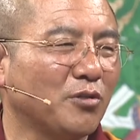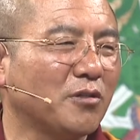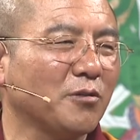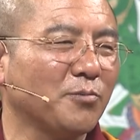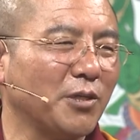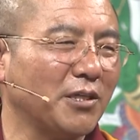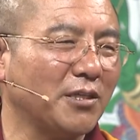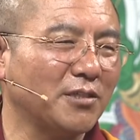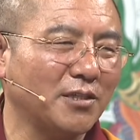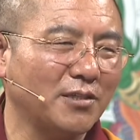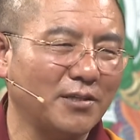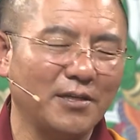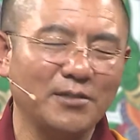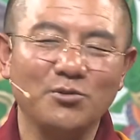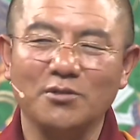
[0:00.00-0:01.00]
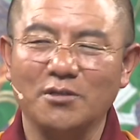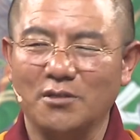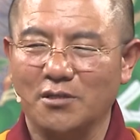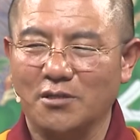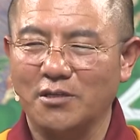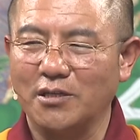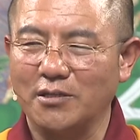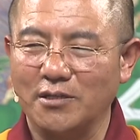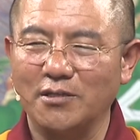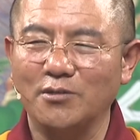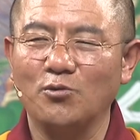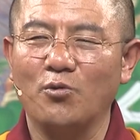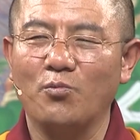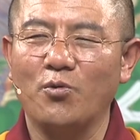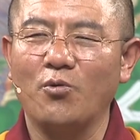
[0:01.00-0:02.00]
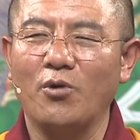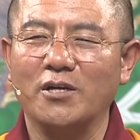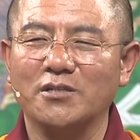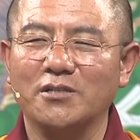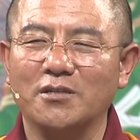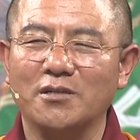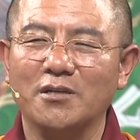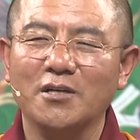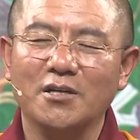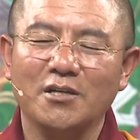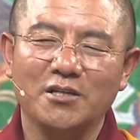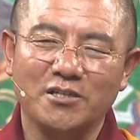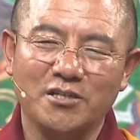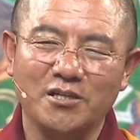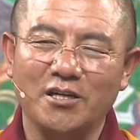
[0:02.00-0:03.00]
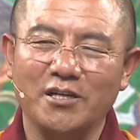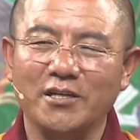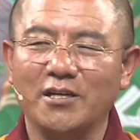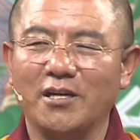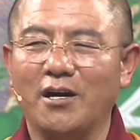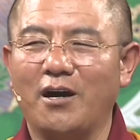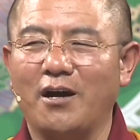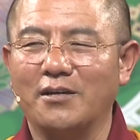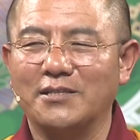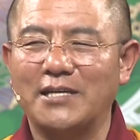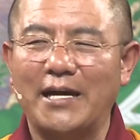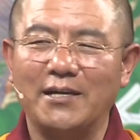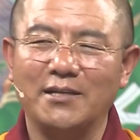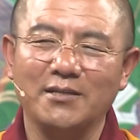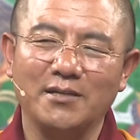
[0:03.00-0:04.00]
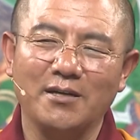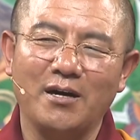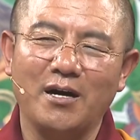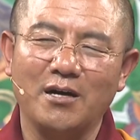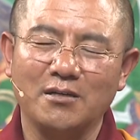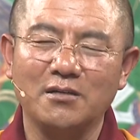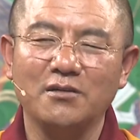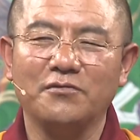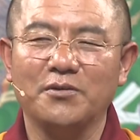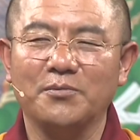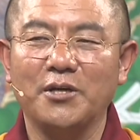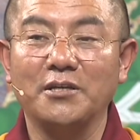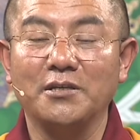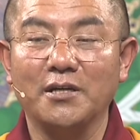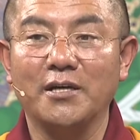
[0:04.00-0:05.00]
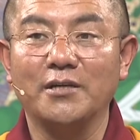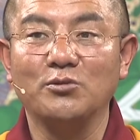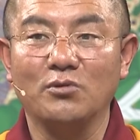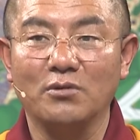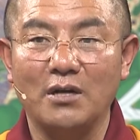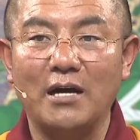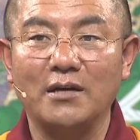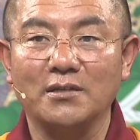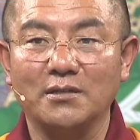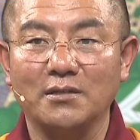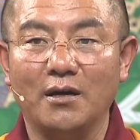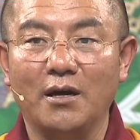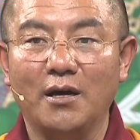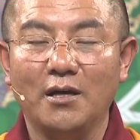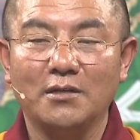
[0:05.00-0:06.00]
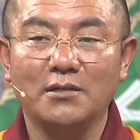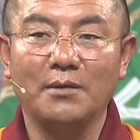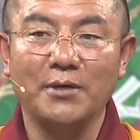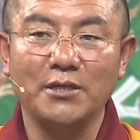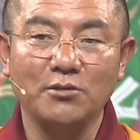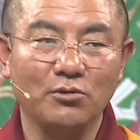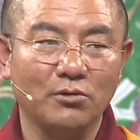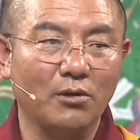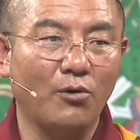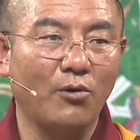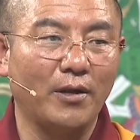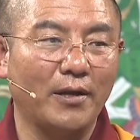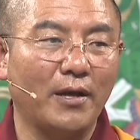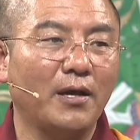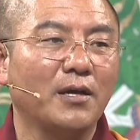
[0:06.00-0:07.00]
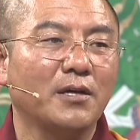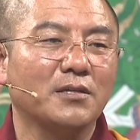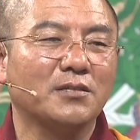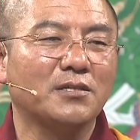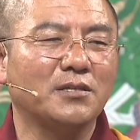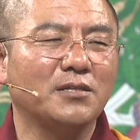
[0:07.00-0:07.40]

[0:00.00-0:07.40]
I'm sure some of you here today will have great resources in respect of wealth and power in the future.